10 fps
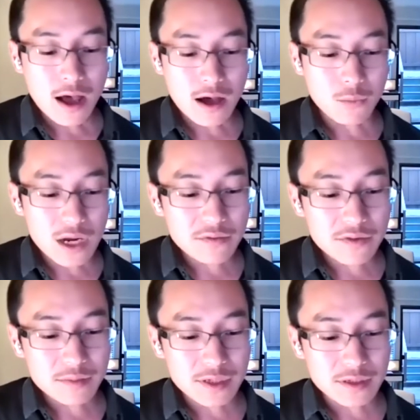One of
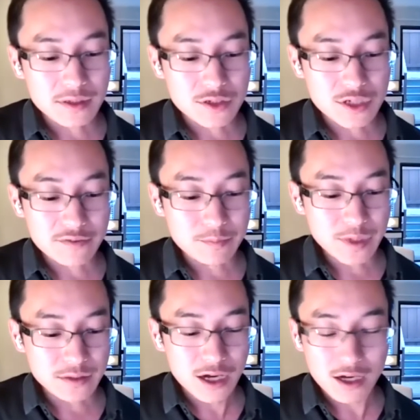them is Jeff
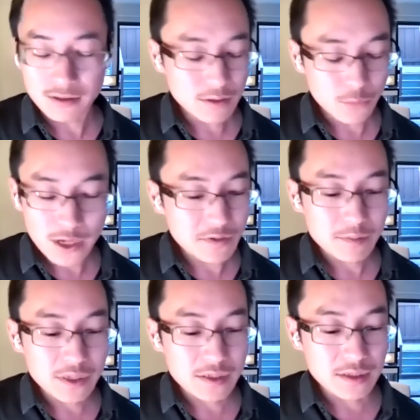
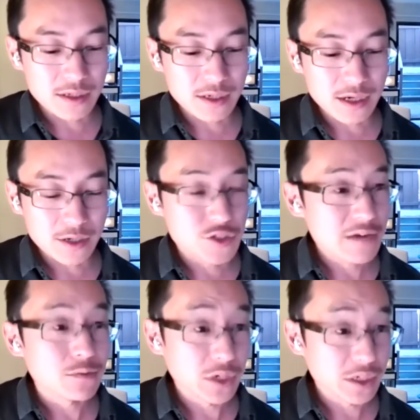
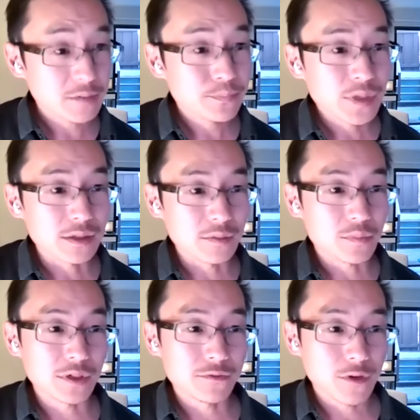Weiner,
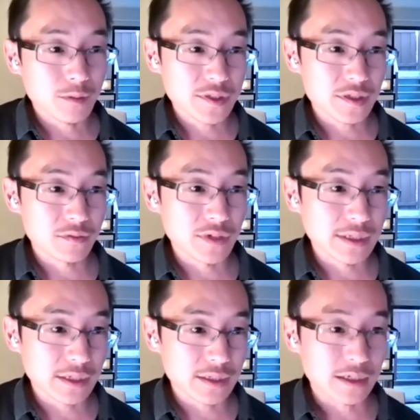the former CEO of
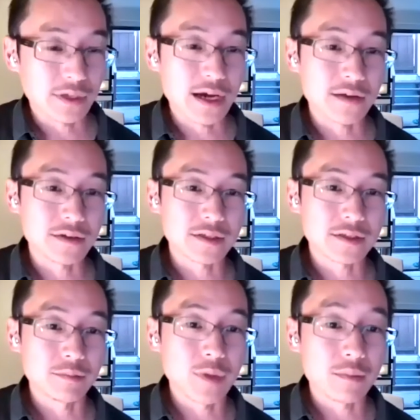LinkedIn. The other
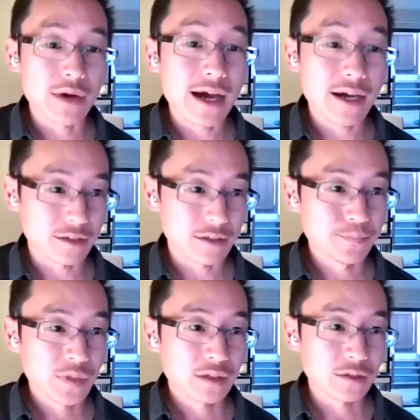is Bob Iger,
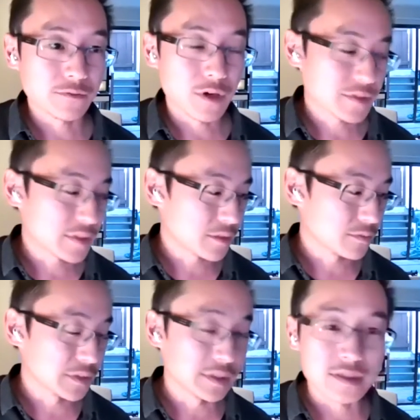the former
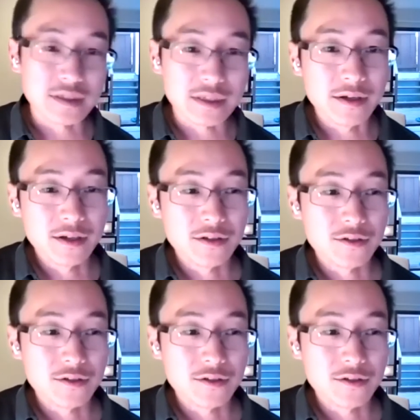CEO of Disney.